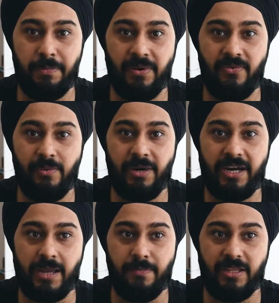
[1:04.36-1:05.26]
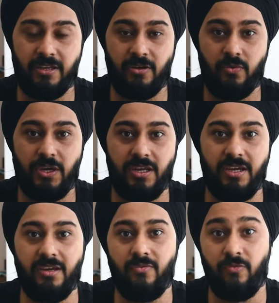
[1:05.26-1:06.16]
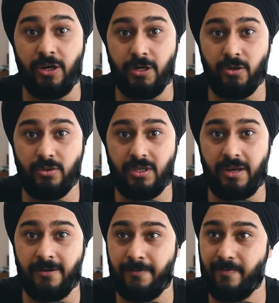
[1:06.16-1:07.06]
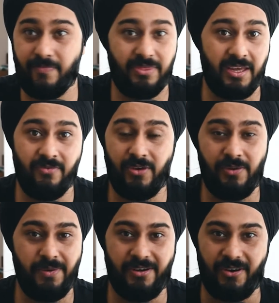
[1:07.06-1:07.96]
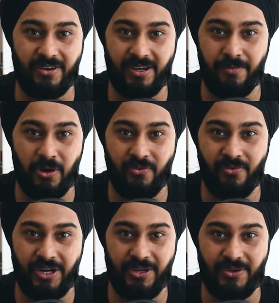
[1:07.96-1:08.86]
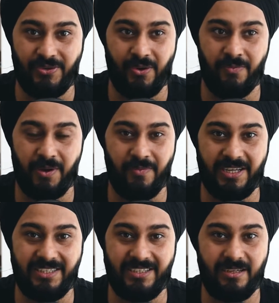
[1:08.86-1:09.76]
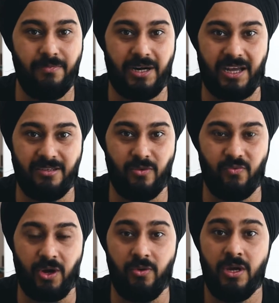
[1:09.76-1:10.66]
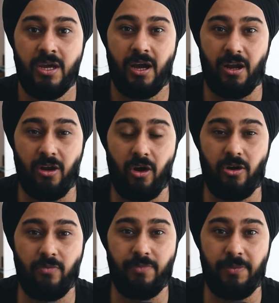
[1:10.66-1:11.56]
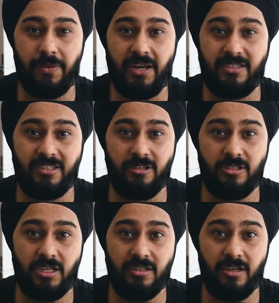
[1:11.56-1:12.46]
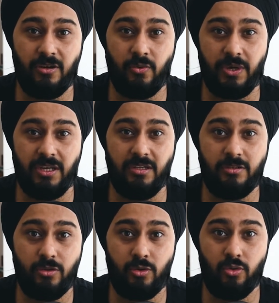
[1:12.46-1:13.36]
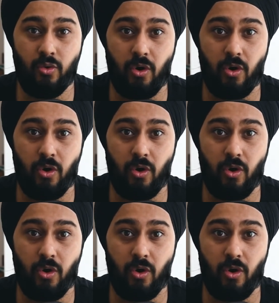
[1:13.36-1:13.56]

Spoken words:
will be typing their query in videos, and then we'll be talking about video optimization. But as of now, a lot of people are searching their queries through